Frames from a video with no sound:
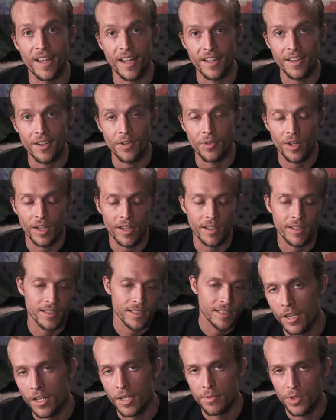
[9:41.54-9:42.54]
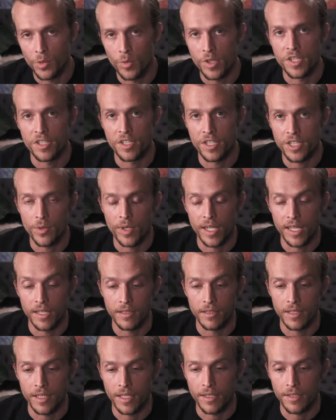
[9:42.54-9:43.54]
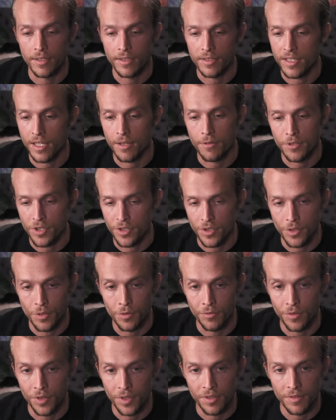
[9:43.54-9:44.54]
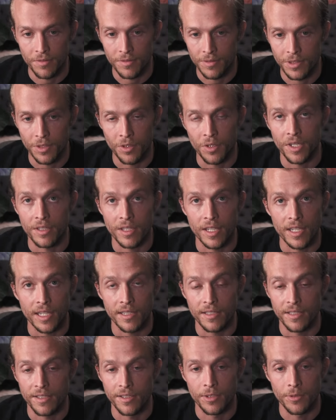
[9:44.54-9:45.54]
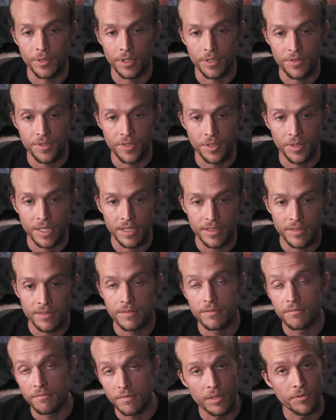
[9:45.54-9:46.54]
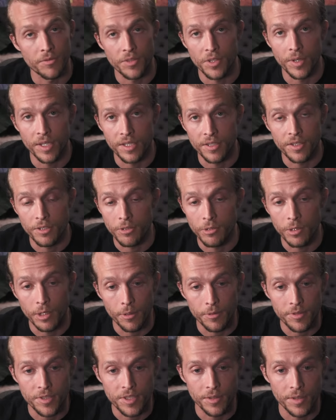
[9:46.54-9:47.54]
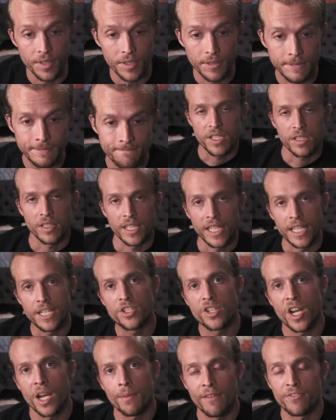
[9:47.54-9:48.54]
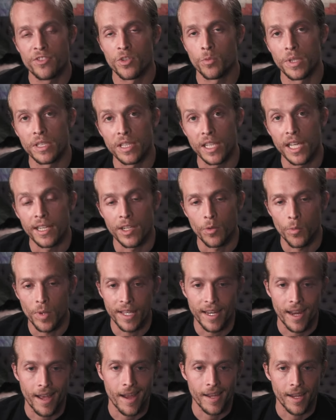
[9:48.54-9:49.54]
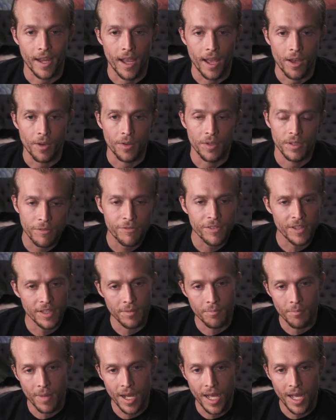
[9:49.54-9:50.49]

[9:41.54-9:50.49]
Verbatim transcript: at 90 right. I end up switching to two-handed later because I was just over looking like I didn't know what I was doing even though I didn't know what I was doing. Basically, each time after we landed, we had to hike out roughly a